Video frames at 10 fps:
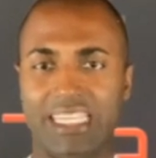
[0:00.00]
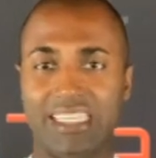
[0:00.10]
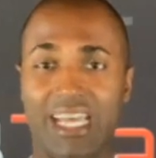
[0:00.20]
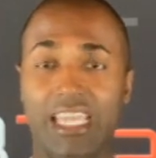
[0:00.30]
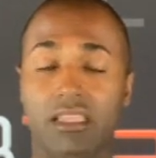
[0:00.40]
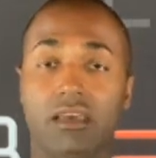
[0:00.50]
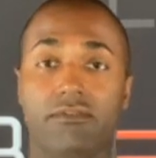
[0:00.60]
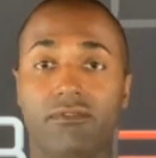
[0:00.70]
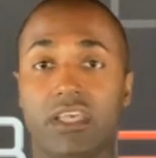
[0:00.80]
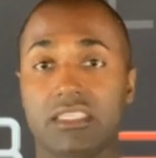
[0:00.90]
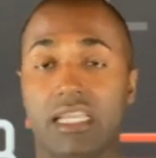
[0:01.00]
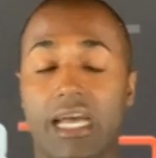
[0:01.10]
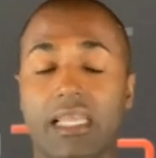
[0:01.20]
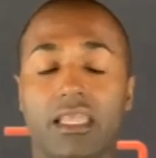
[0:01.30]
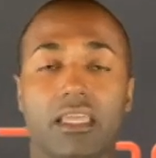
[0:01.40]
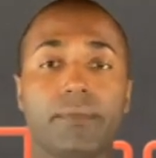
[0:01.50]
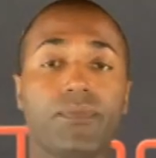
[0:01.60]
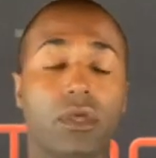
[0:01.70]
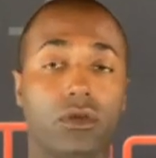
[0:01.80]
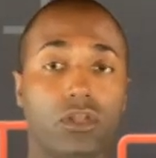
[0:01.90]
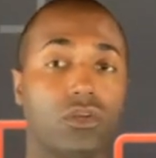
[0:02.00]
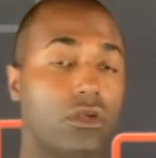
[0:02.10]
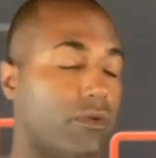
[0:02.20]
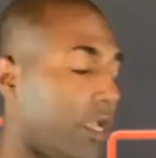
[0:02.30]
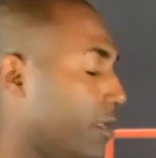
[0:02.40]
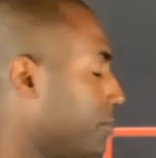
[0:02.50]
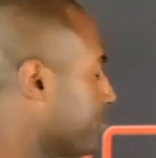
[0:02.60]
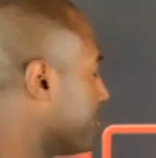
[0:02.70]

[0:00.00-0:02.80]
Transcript: that's the height of the vest that I like. I'm gonna turn around,